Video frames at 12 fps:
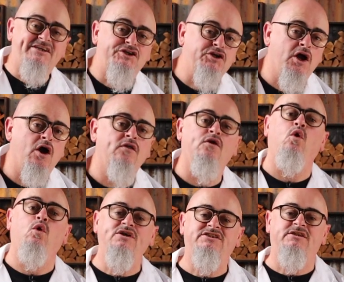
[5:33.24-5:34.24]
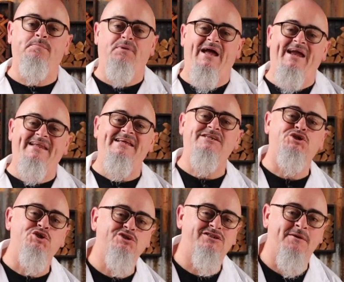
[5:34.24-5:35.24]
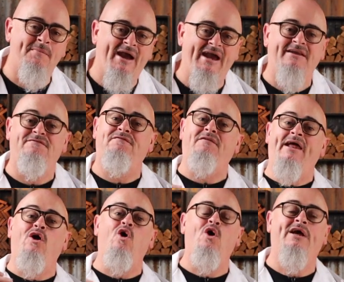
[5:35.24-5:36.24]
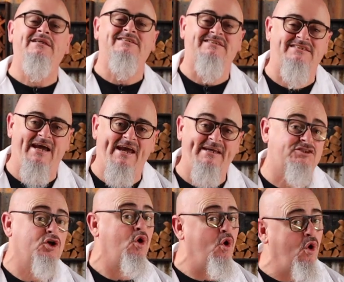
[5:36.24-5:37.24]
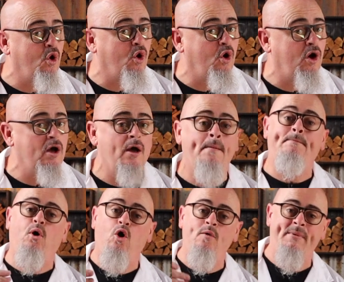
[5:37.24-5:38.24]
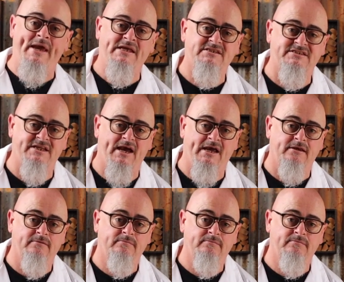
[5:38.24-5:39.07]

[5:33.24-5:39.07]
Did you know the oyster blade is used to make flat iron steaks or poor man steak?